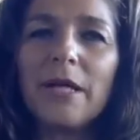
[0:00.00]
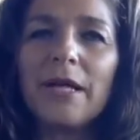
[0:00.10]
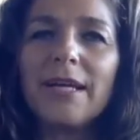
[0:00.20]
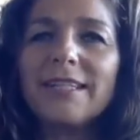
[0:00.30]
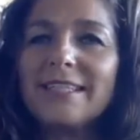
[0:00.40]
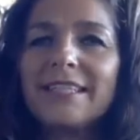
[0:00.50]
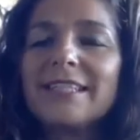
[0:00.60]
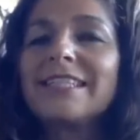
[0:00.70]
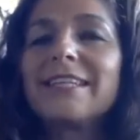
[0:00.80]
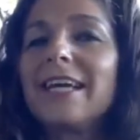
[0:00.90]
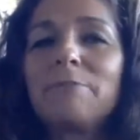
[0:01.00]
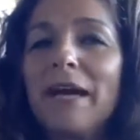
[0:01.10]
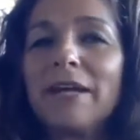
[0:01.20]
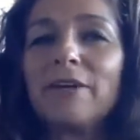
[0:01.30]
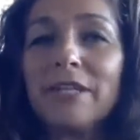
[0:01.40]
it didn't get
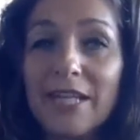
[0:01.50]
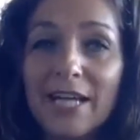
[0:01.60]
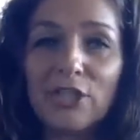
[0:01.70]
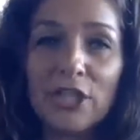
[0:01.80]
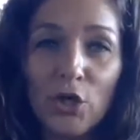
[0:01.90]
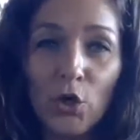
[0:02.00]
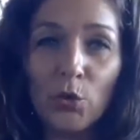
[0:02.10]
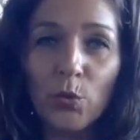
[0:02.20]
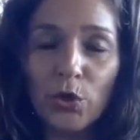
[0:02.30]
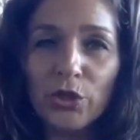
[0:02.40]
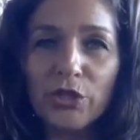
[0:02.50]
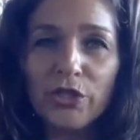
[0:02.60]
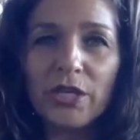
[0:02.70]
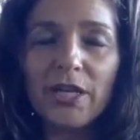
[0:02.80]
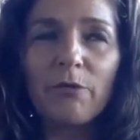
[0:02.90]
better, it actually got worse.
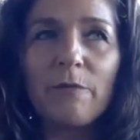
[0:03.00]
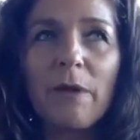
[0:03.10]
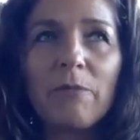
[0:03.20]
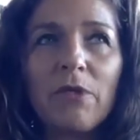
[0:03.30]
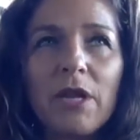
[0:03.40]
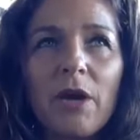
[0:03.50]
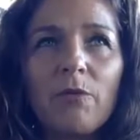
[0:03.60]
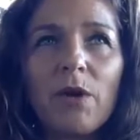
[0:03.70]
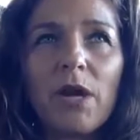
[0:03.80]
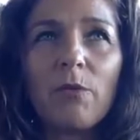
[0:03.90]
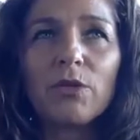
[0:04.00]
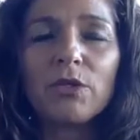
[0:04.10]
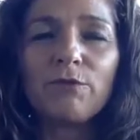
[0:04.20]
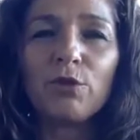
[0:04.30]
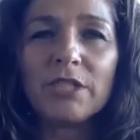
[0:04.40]
And I remember that when I was
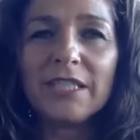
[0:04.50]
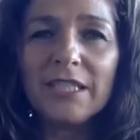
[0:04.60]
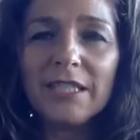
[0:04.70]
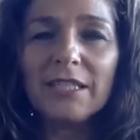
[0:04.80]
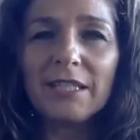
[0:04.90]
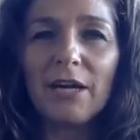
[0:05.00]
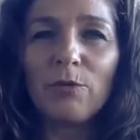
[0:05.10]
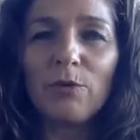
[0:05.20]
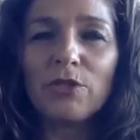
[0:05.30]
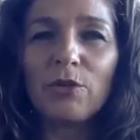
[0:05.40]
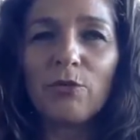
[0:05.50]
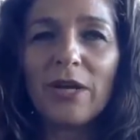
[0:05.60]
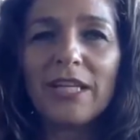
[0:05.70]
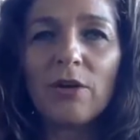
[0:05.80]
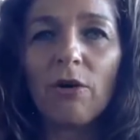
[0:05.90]
14, I was
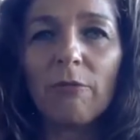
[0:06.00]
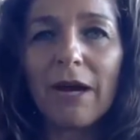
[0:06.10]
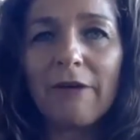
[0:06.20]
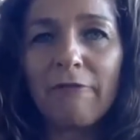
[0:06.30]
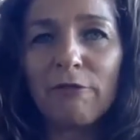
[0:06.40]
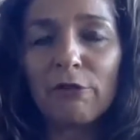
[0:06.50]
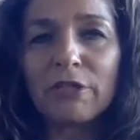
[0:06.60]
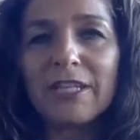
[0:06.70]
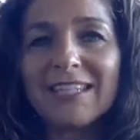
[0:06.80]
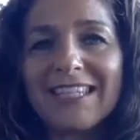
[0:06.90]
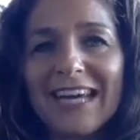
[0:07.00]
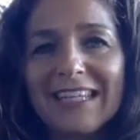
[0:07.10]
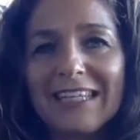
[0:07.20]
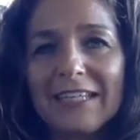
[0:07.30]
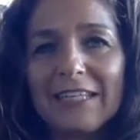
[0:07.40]
already on my first
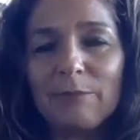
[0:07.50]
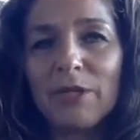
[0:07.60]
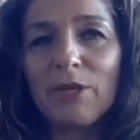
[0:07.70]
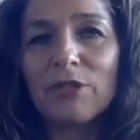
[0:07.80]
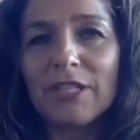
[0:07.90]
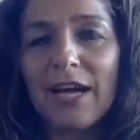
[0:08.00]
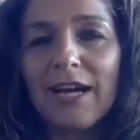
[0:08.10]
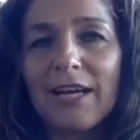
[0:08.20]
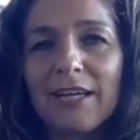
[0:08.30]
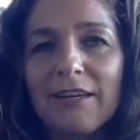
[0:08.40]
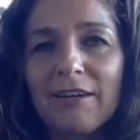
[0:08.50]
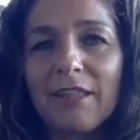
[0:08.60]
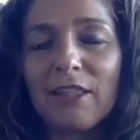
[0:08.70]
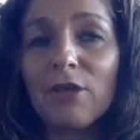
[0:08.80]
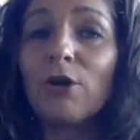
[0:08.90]
diet because I
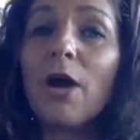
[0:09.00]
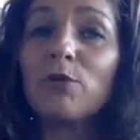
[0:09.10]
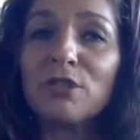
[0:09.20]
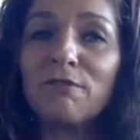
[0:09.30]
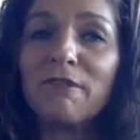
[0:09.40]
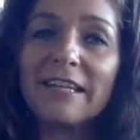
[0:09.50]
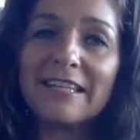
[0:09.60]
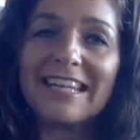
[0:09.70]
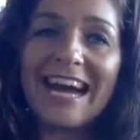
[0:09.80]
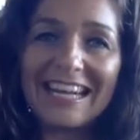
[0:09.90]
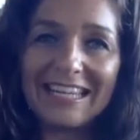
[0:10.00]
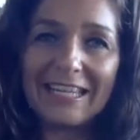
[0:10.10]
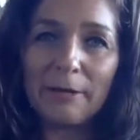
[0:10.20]
thought I was fat and ugly.